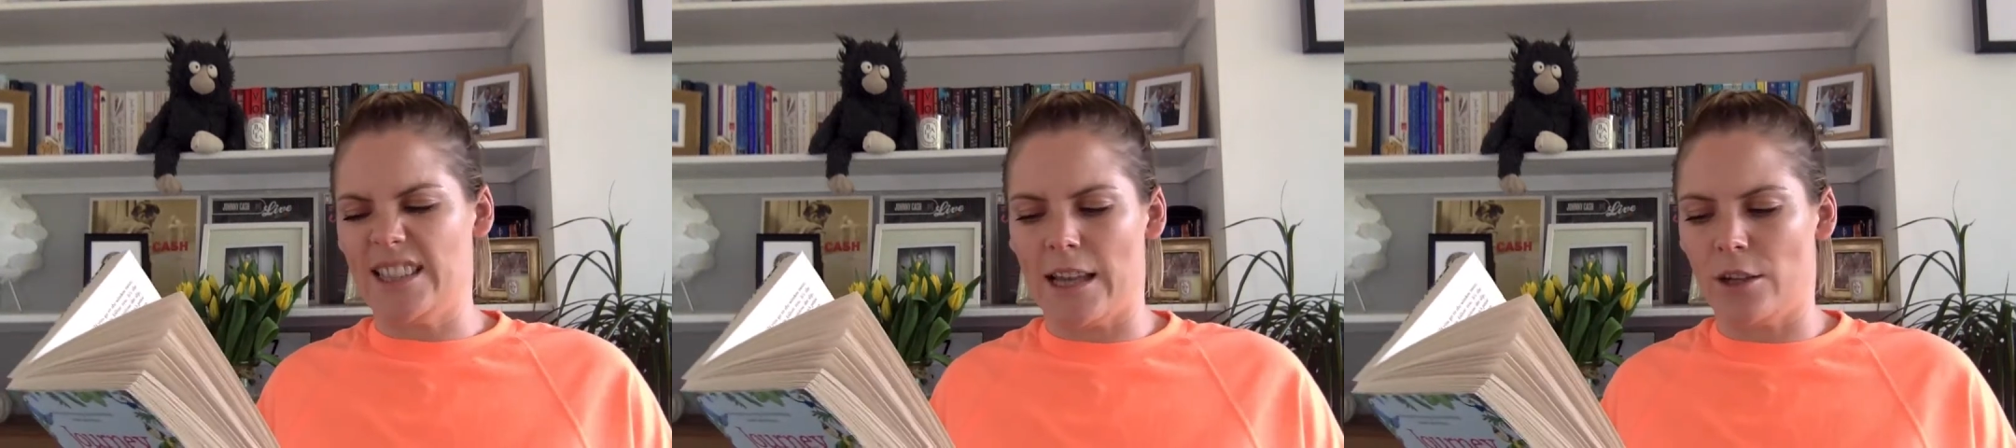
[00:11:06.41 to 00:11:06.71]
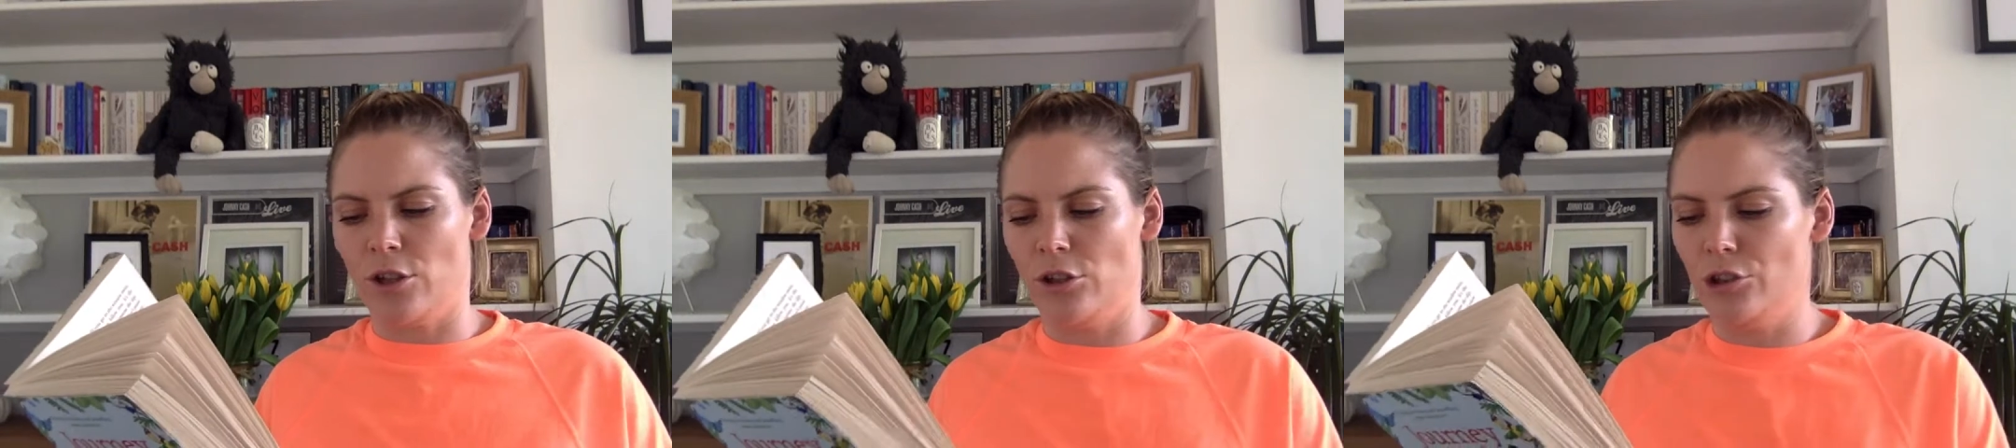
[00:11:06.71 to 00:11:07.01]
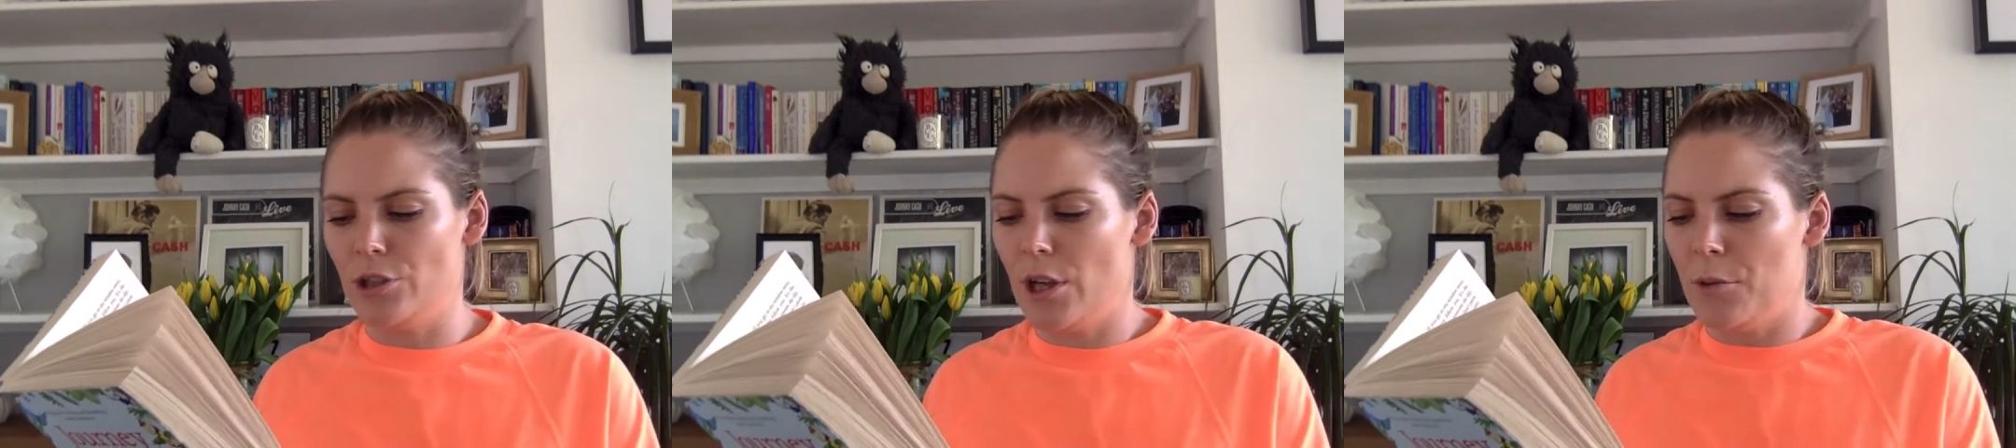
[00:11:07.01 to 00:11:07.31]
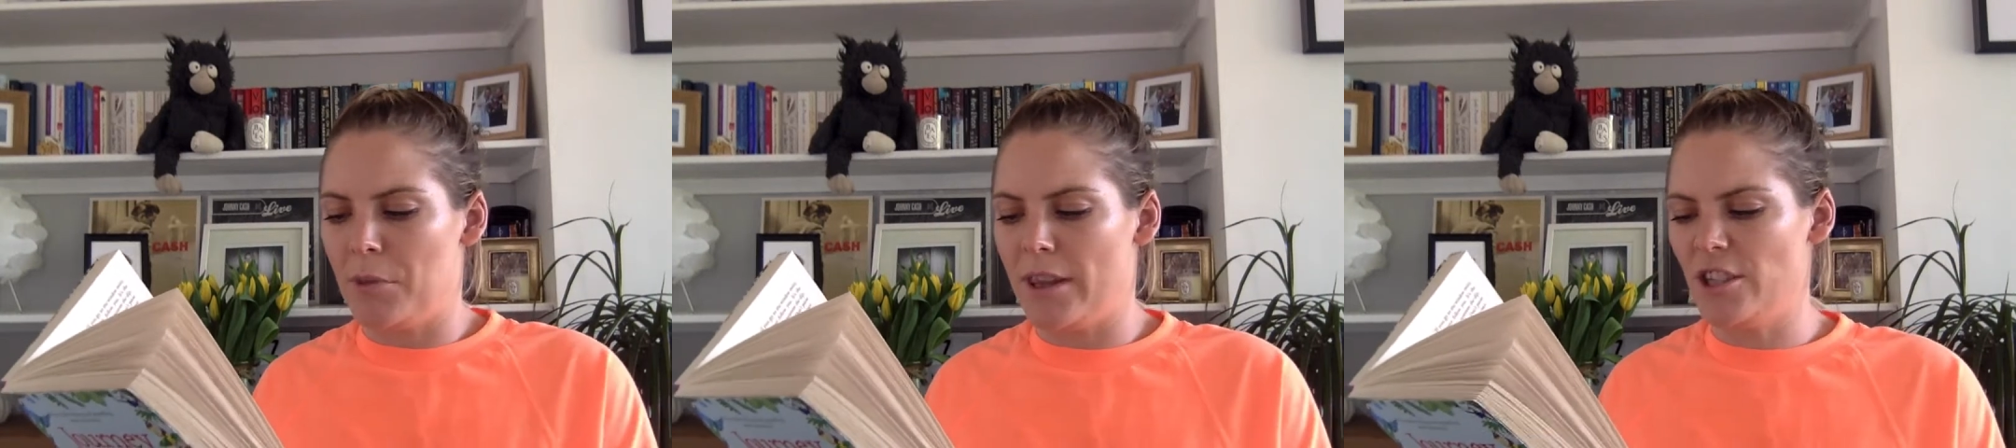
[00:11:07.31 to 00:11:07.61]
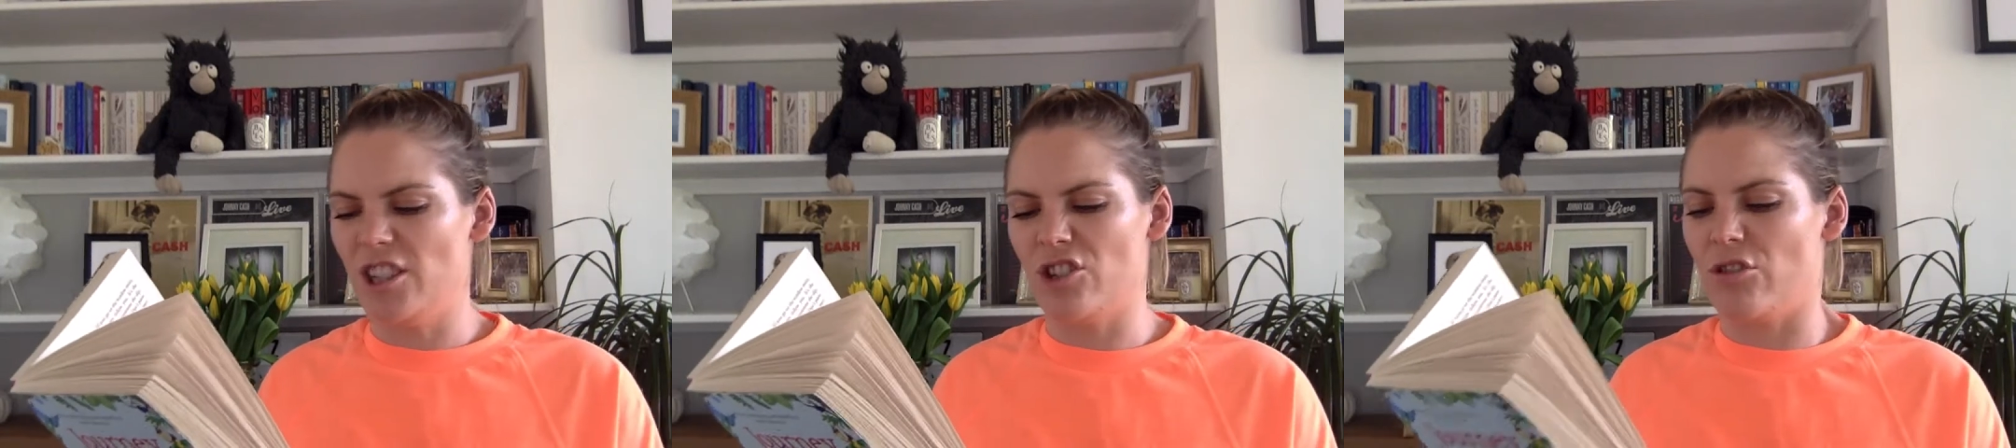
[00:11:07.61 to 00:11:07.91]
they're called, but they're
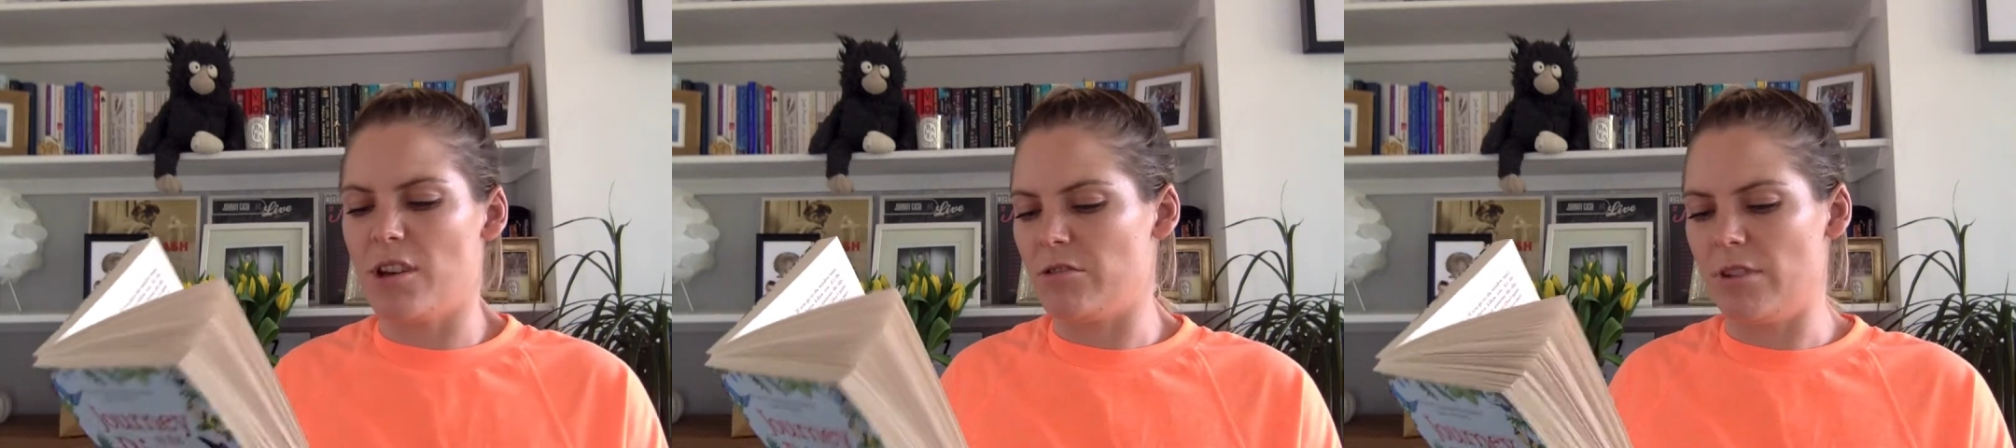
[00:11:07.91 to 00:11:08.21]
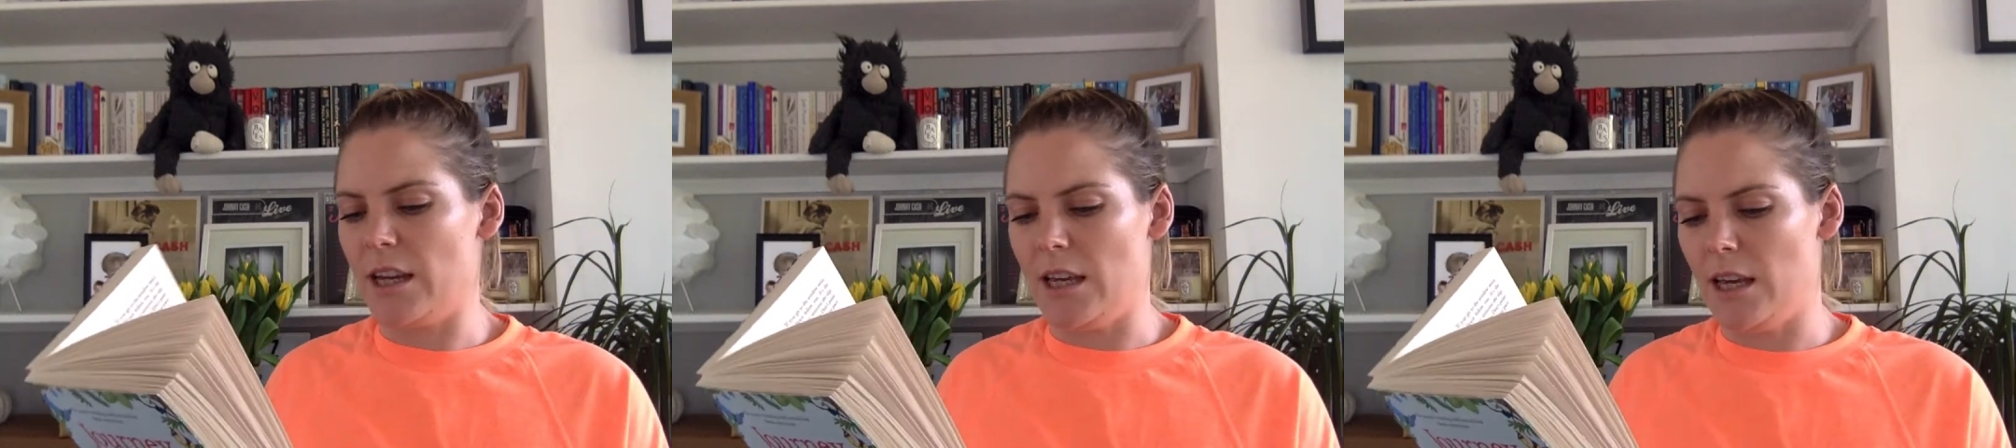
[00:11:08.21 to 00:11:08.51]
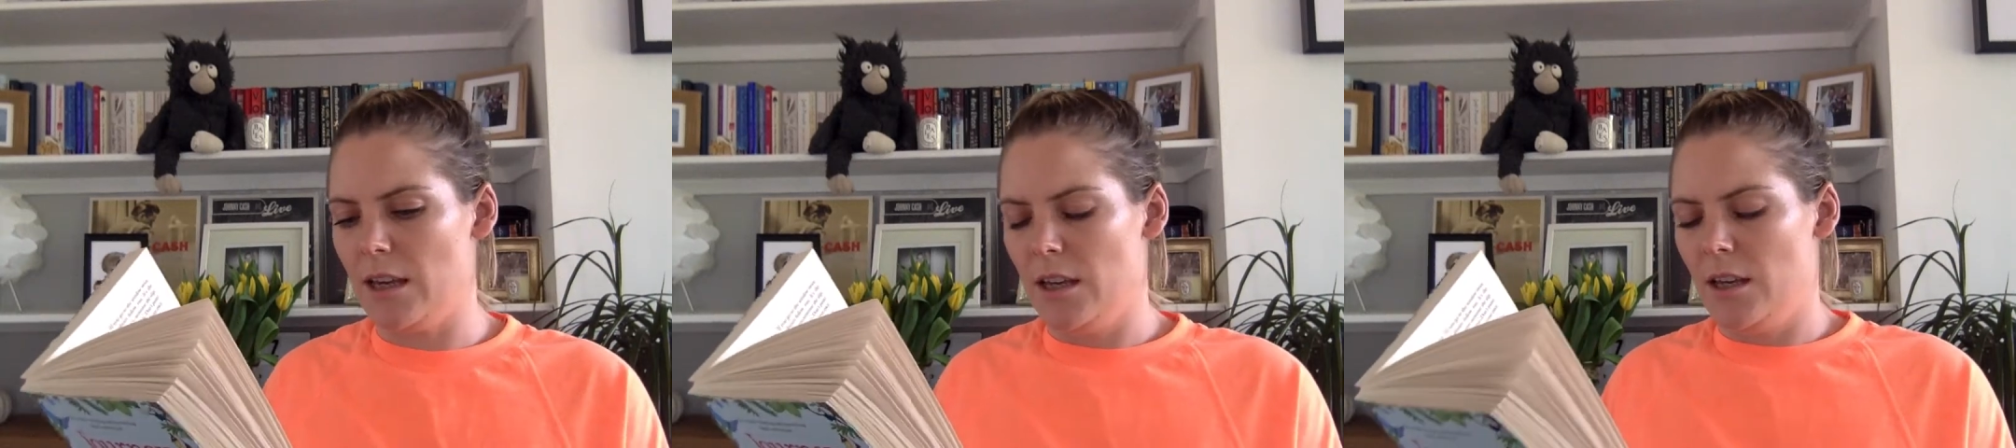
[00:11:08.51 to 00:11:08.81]
just tricks, really."